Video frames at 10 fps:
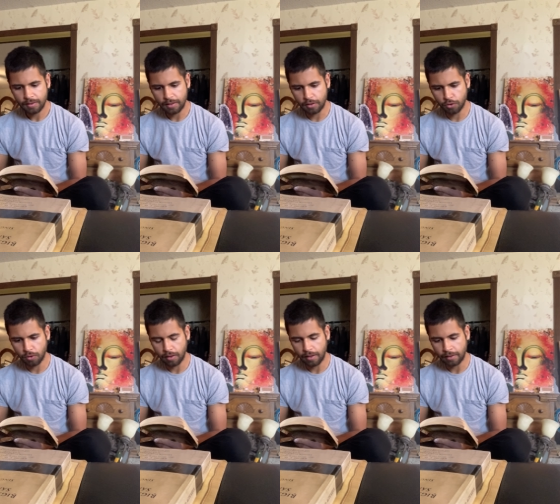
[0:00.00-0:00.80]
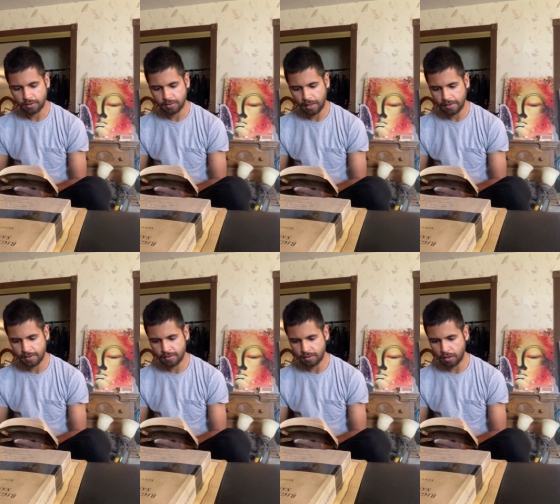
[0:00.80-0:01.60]
He who
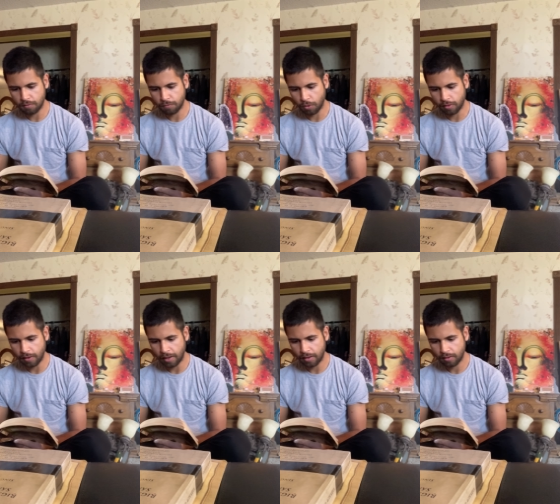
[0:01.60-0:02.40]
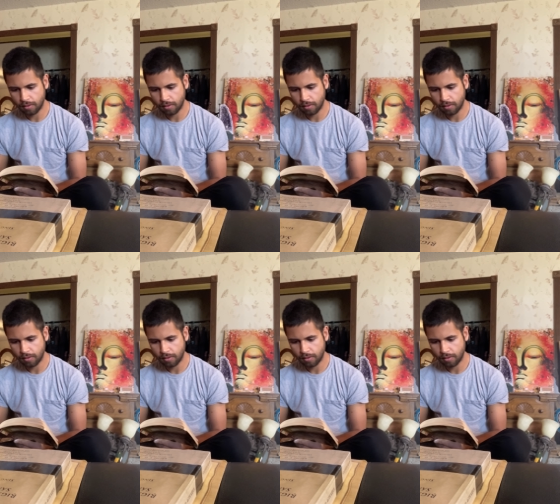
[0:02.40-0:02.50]
exercises no forethought,